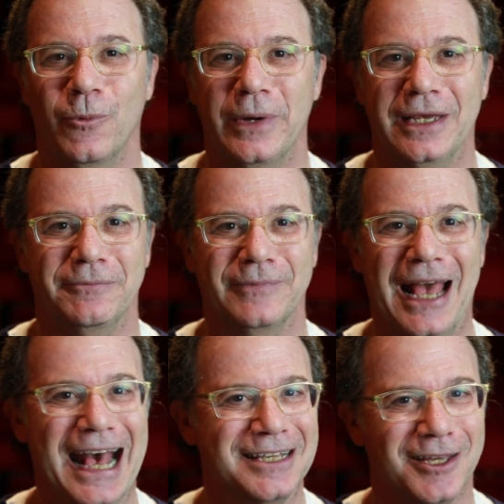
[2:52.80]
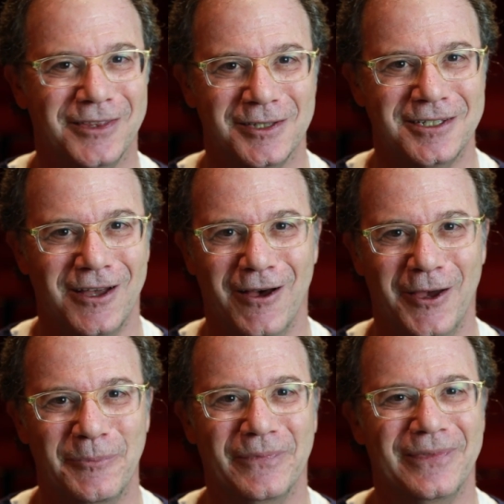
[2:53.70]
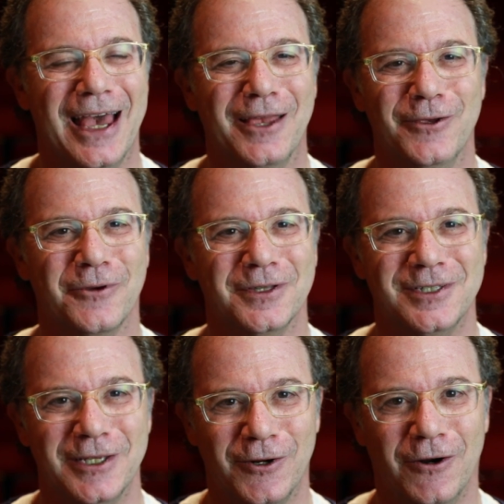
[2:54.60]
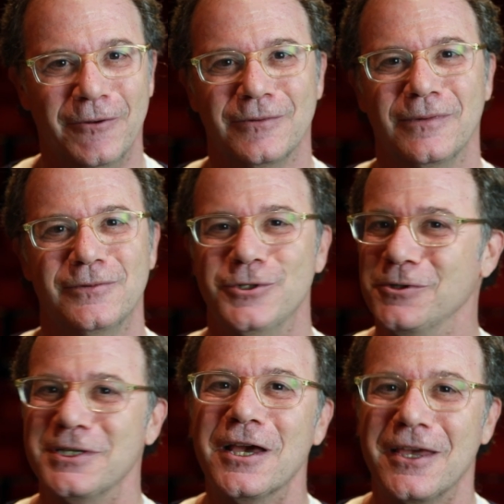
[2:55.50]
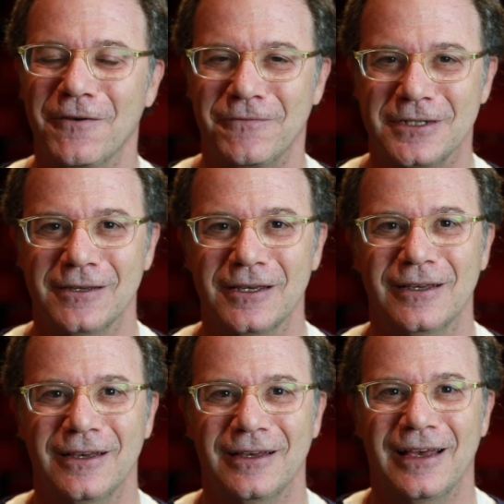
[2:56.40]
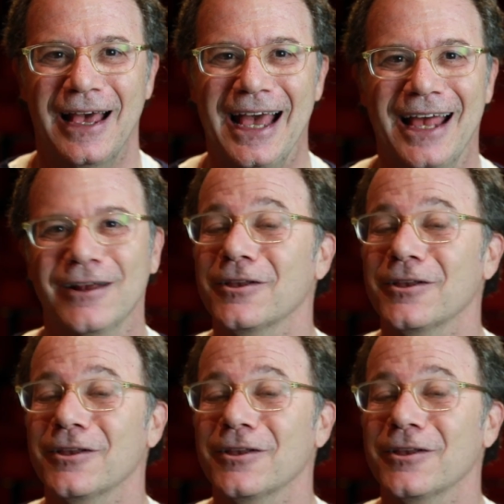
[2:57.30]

We ask at this time that you consider choosing a gift and